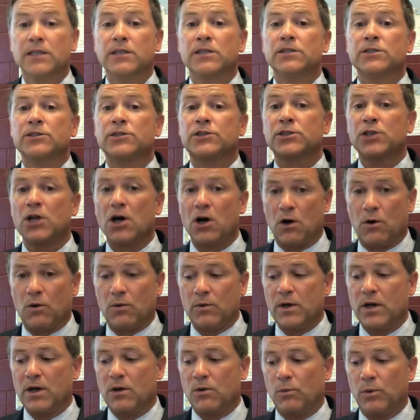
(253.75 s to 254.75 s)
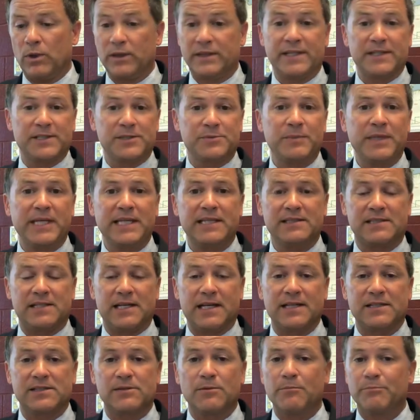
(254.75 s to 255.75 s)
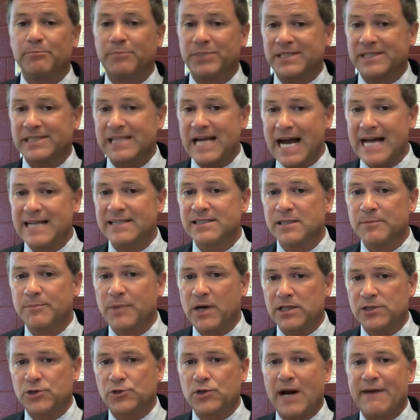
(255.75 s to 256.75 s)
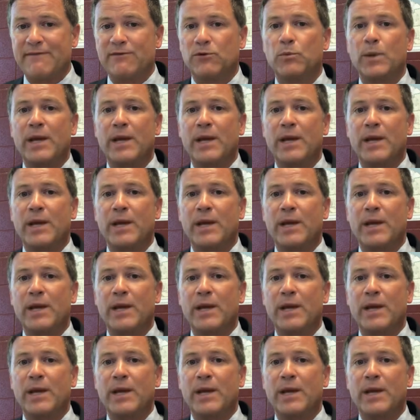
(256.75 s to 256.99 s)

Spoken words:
So what this means is, besides the bus driver,